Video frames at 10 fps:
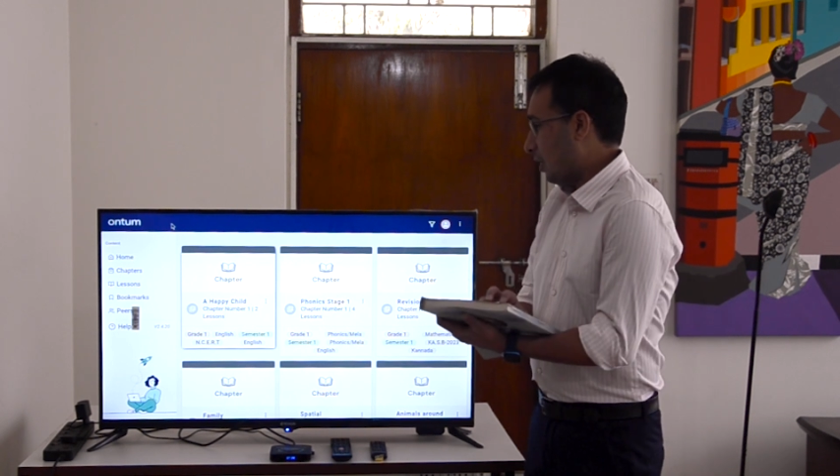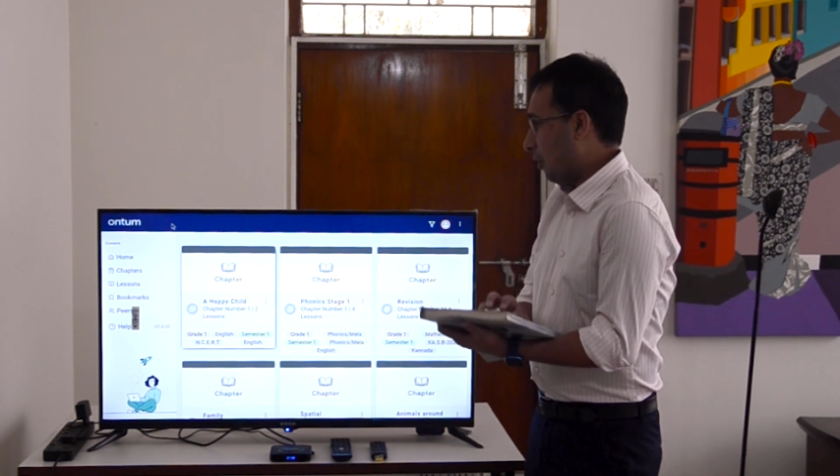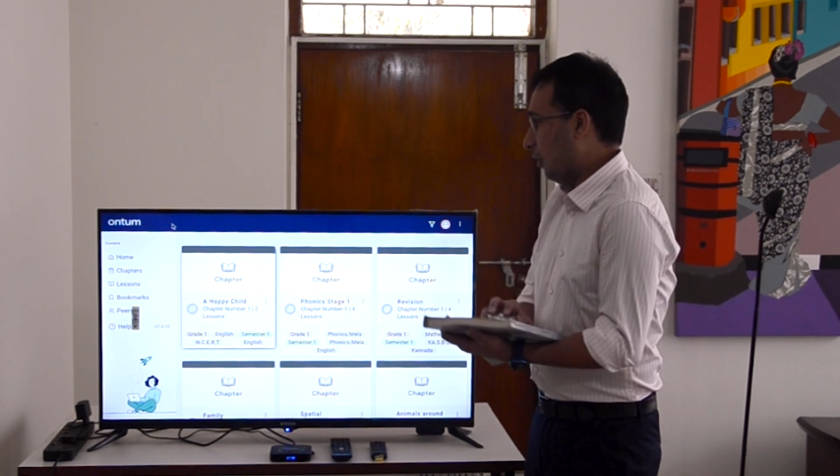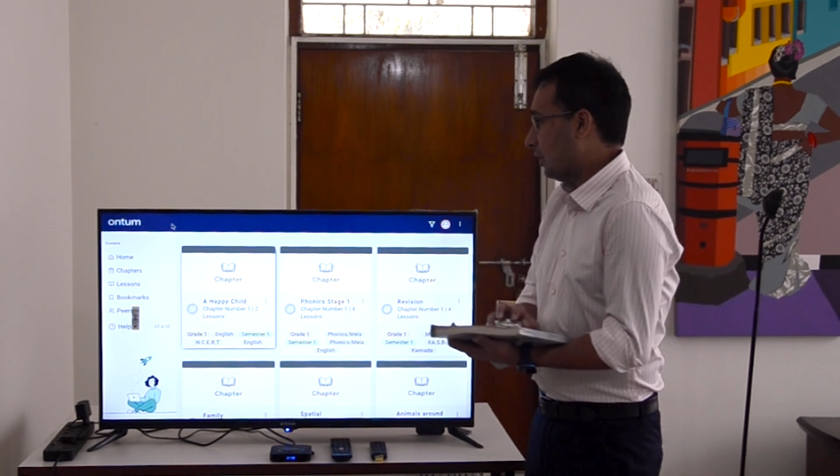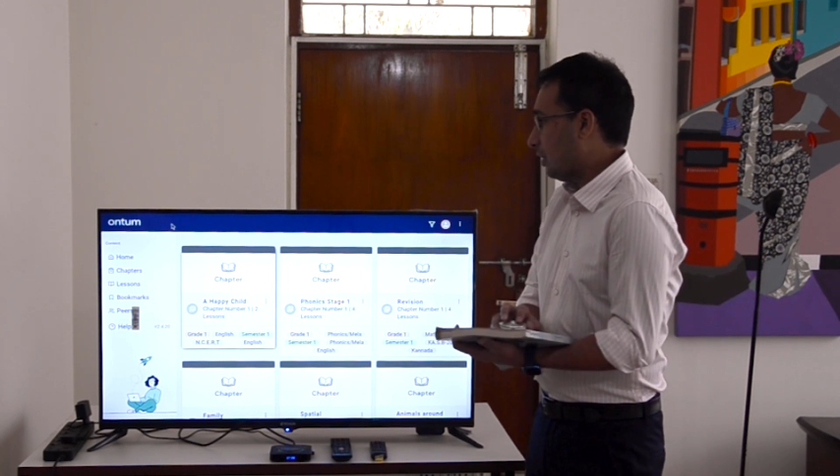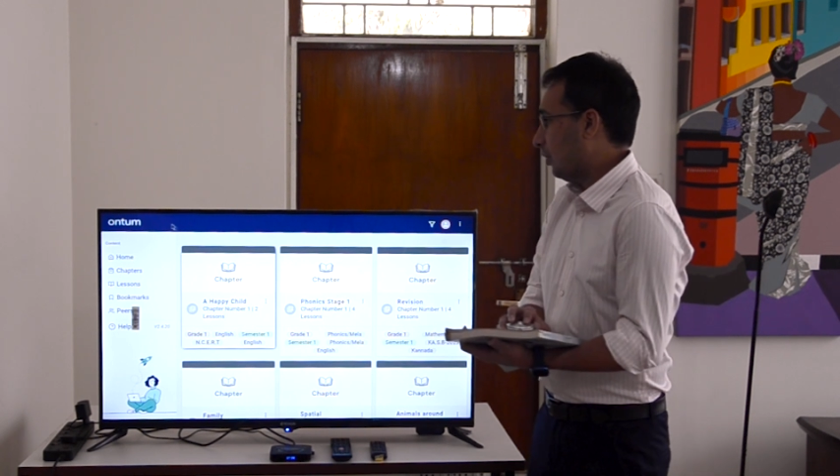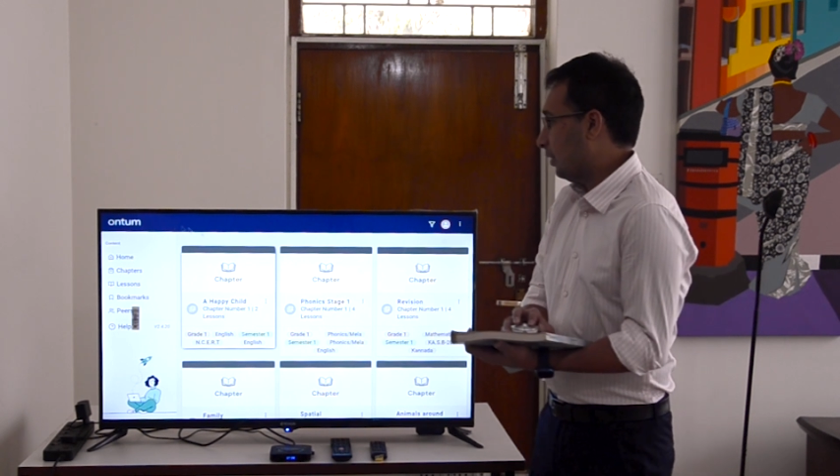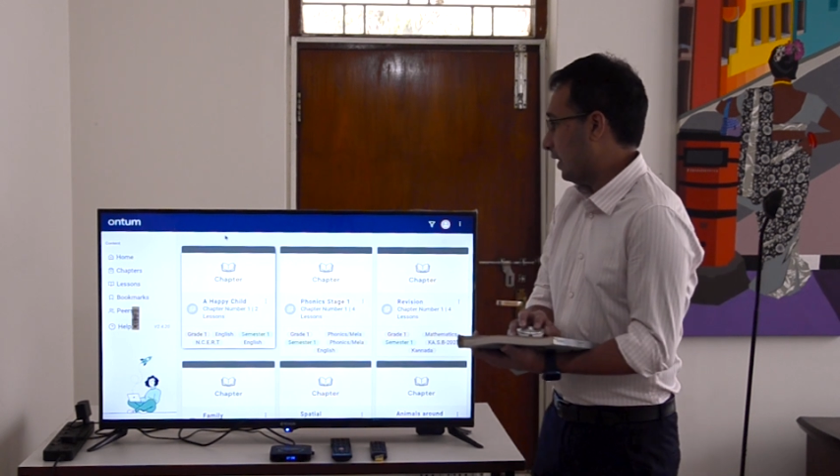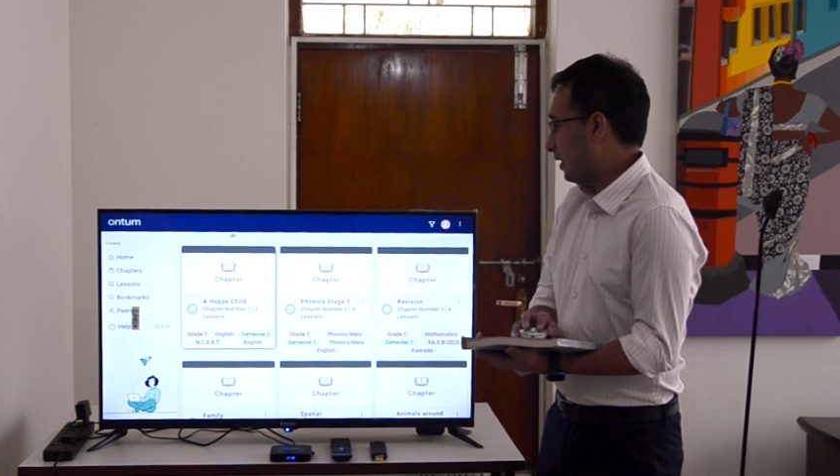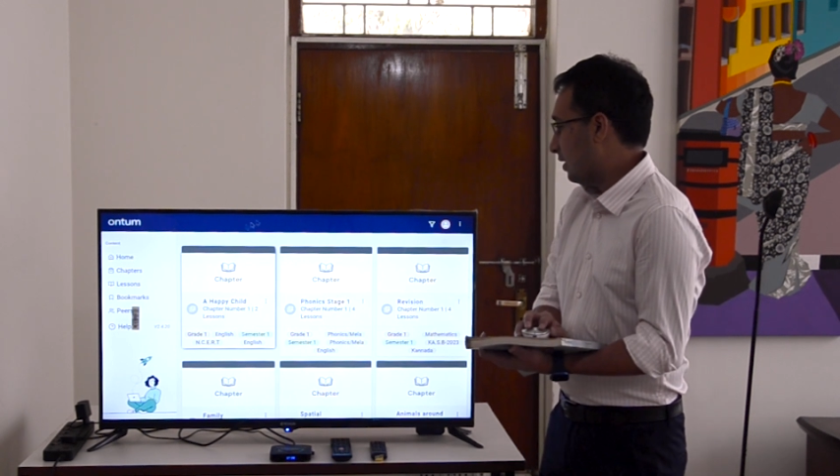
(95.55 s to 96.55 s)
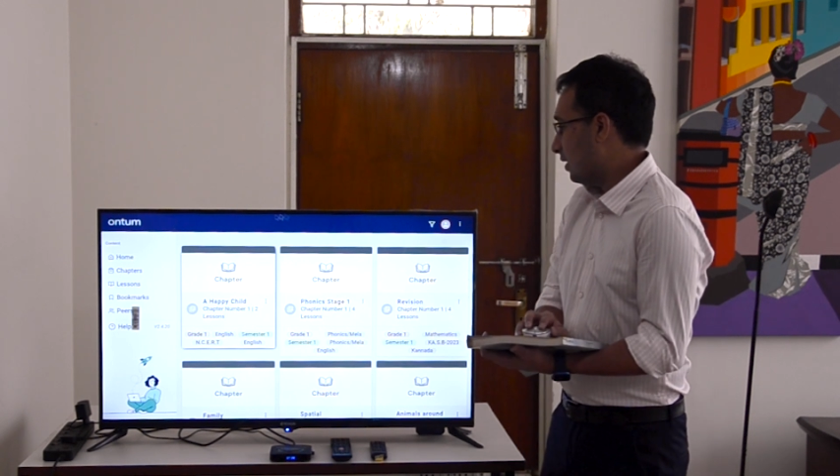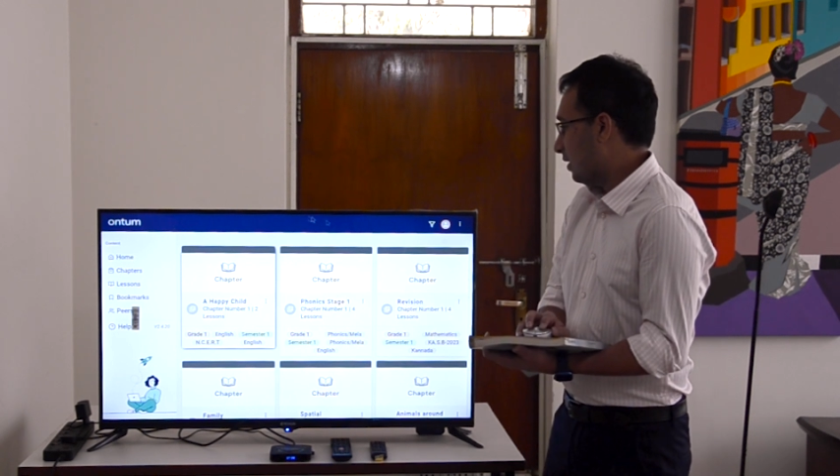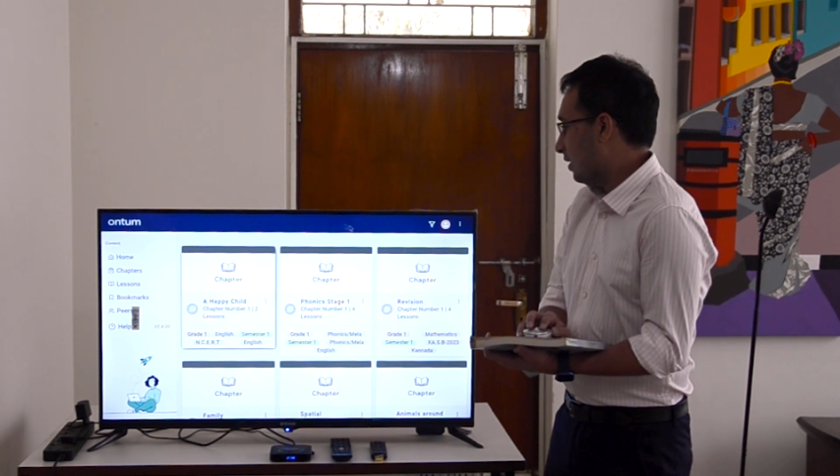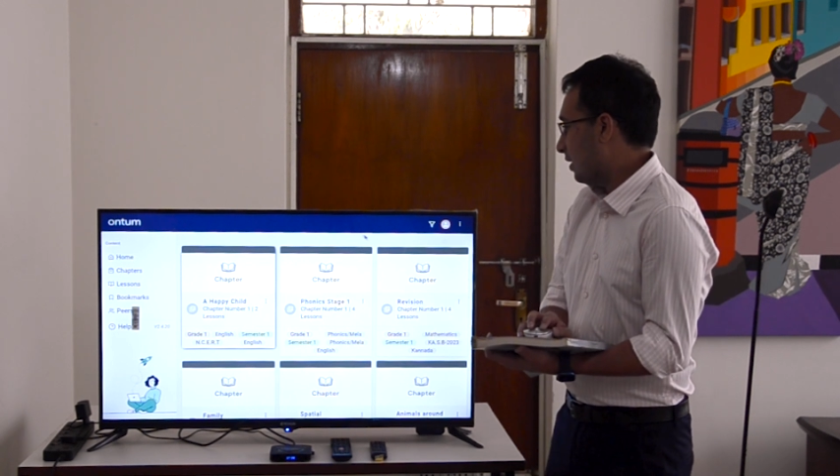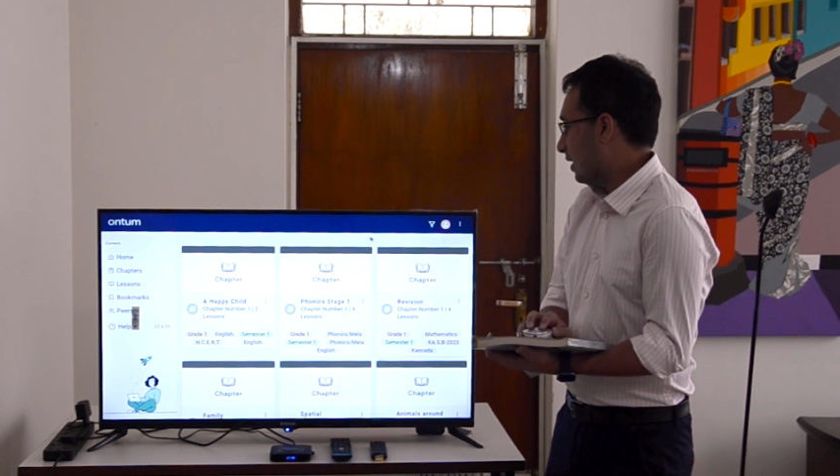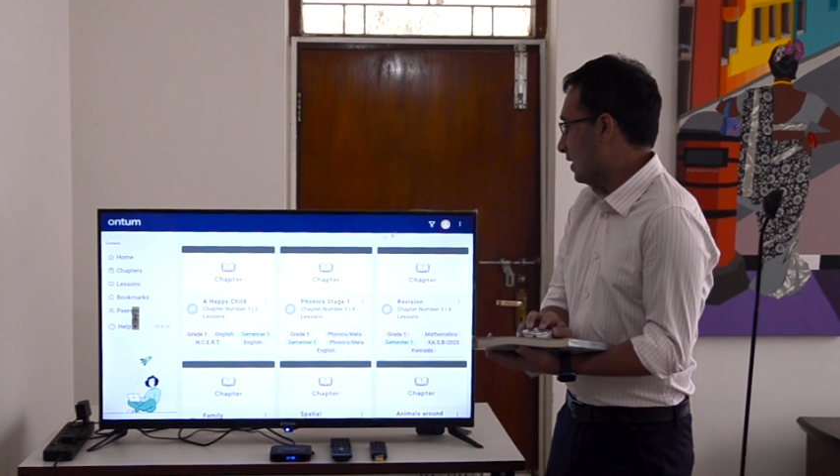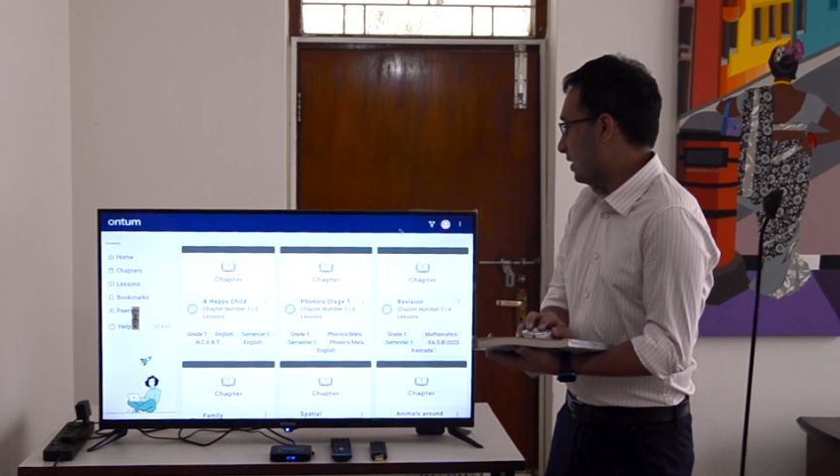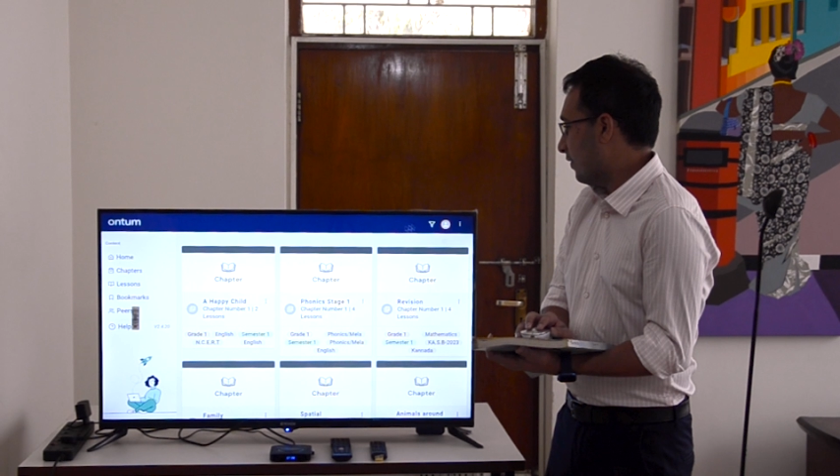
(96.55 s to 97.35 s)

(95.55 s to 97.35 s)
all the content is